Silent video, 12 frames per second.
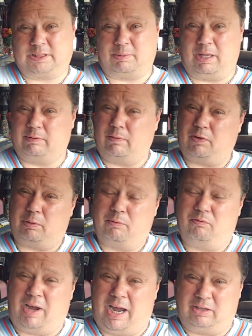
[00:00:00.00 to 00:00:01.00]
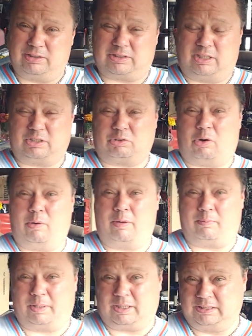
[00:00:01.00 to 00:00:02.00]
so my love affair with vinyl starts
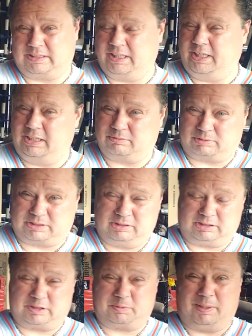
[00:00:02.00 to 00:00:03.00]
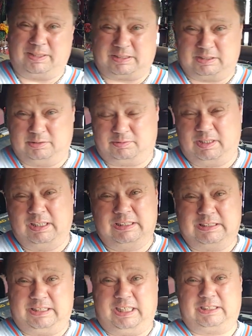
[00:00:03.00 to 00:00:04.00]
growing because CDs were so expensive.
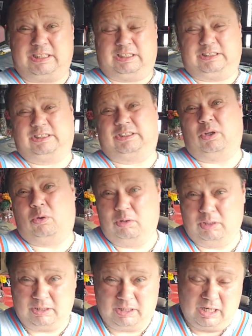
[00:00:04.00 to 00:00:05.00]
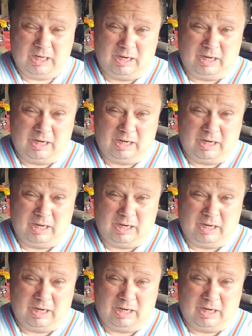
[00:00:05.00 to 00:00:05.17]
CDs got stolen.